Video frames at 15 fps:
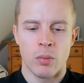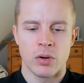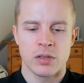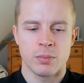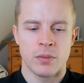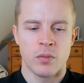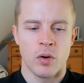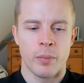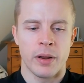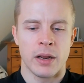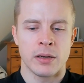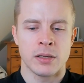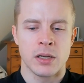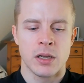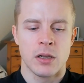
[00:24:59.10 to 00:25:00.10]
before
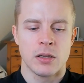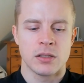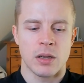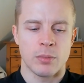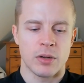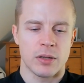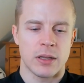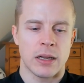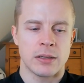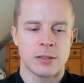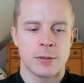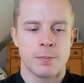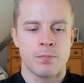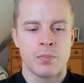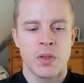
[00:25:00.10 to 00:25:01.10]
bed, something like that.
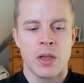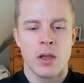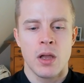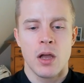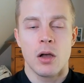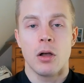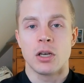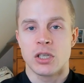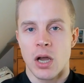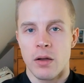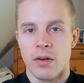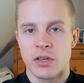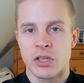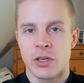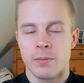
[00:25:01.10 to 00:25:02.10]

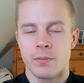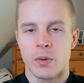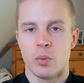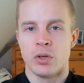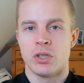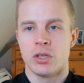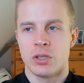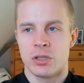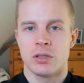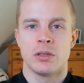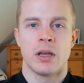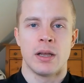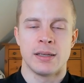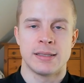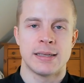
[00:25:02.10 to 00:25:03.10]
Autophagy, which is
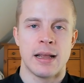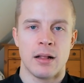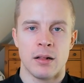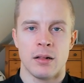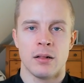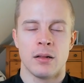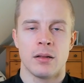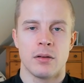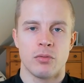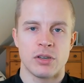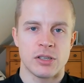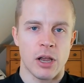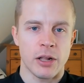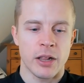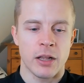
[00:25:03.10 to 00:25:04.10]
the cell
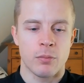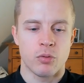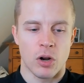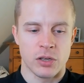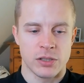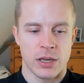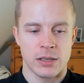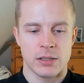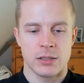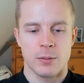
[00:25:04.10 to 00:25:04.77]
recycling process,